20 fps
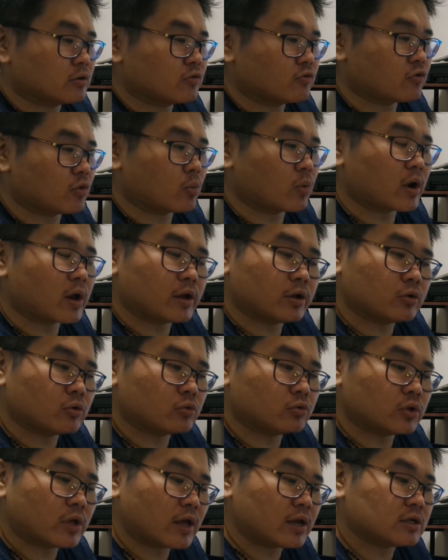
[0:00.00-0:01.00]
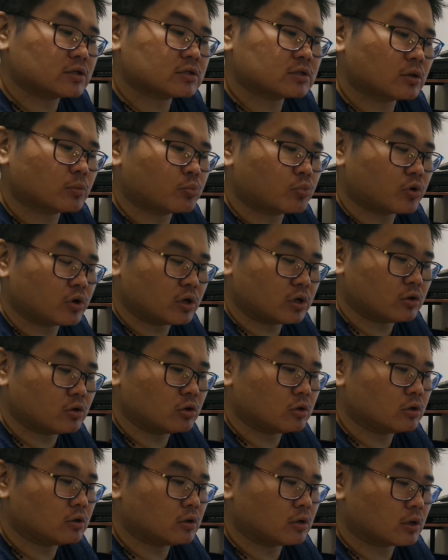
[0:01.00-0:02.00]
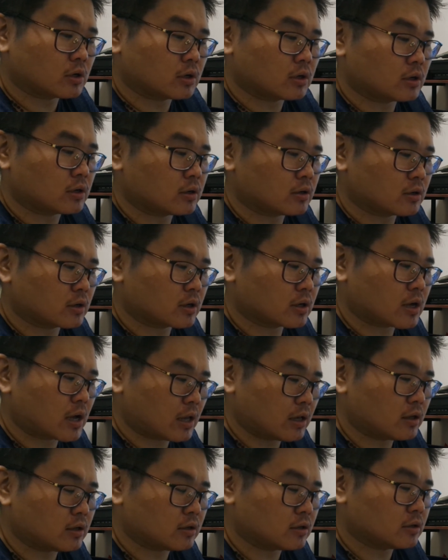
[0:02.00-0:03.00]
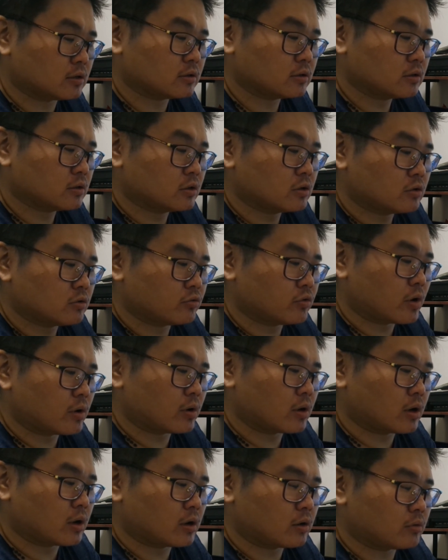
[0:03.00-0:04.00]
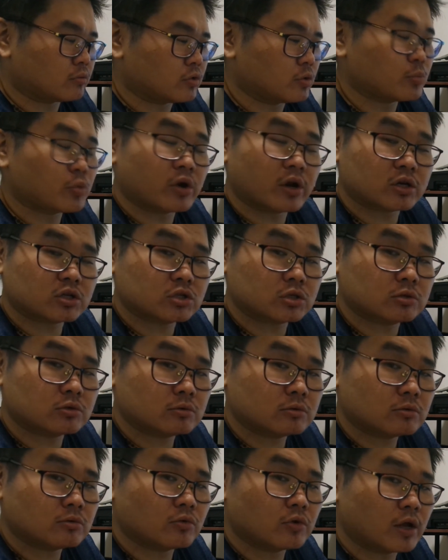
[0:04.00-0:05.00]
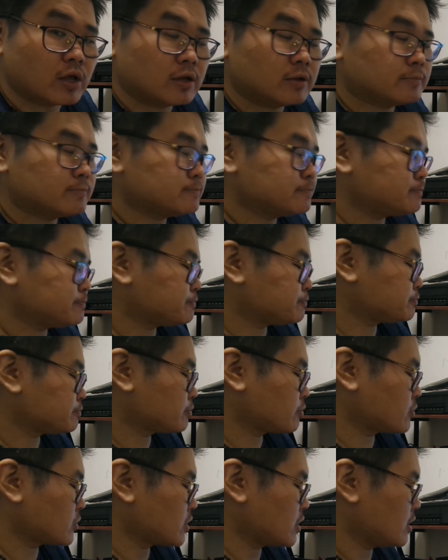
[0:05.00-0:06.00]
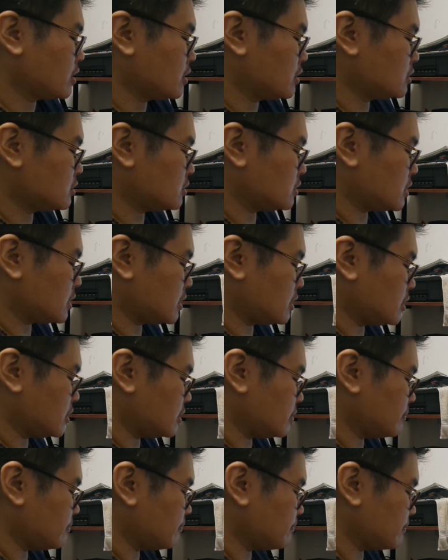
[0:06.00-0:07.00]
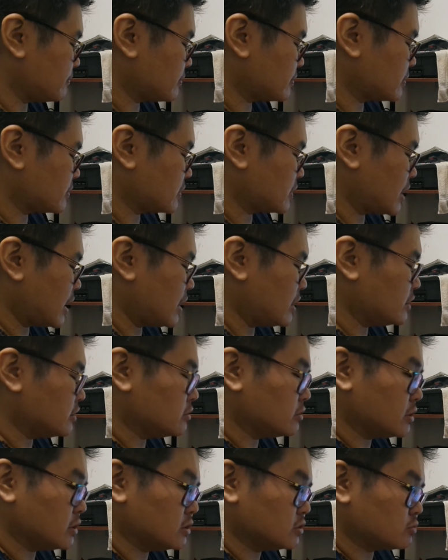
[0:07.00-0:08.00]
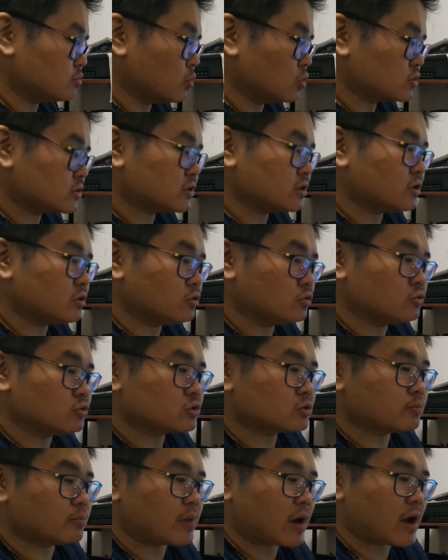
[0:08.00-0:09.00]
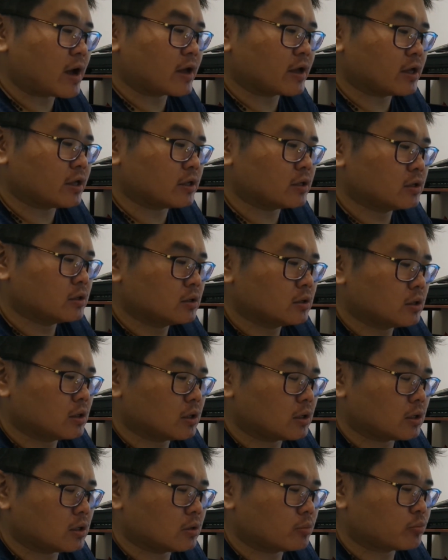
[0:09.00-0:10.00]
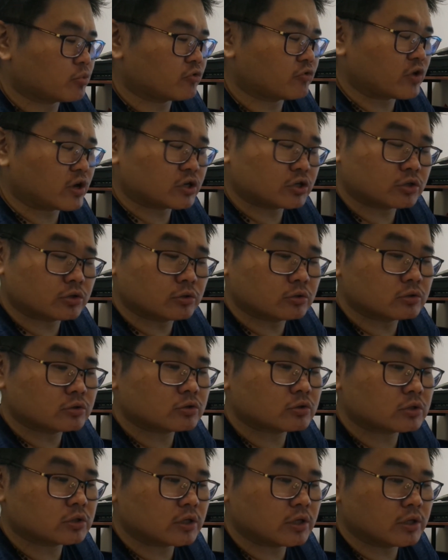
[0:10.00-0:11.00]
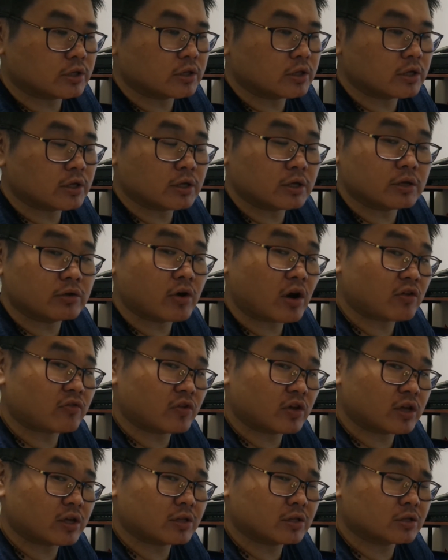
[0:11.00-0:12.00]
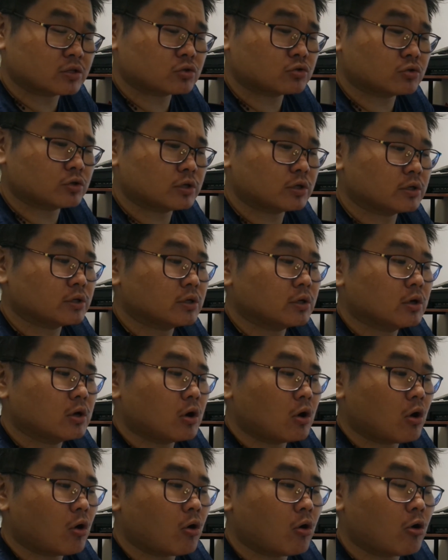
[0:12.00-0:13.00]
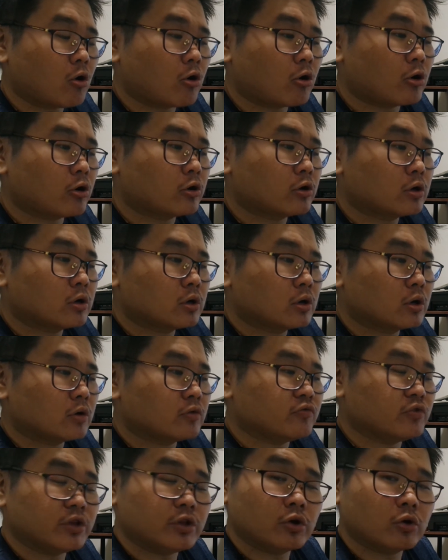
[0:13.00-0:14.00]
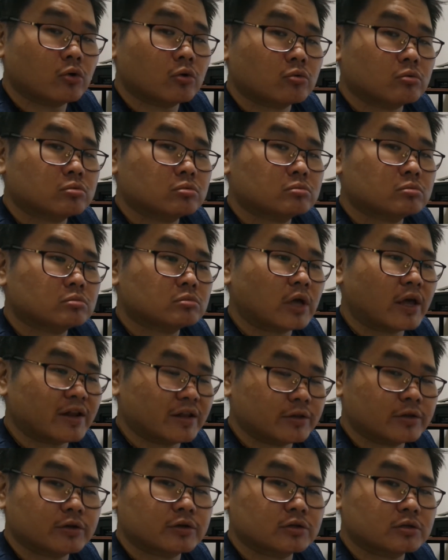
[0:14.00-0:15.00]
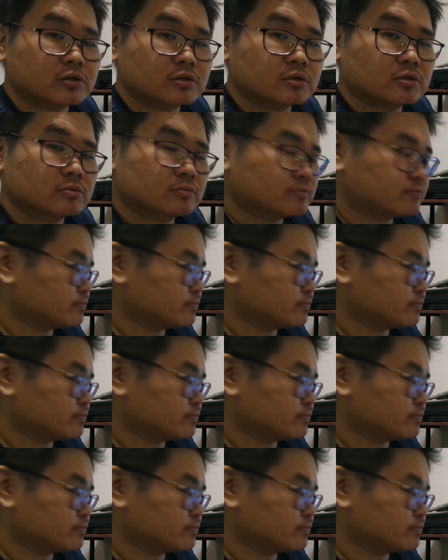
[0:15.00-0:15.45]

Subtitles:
From what I know, that is a pretty good color reproduction rate, and is mostly used by professionals in the graphic industry or video editors.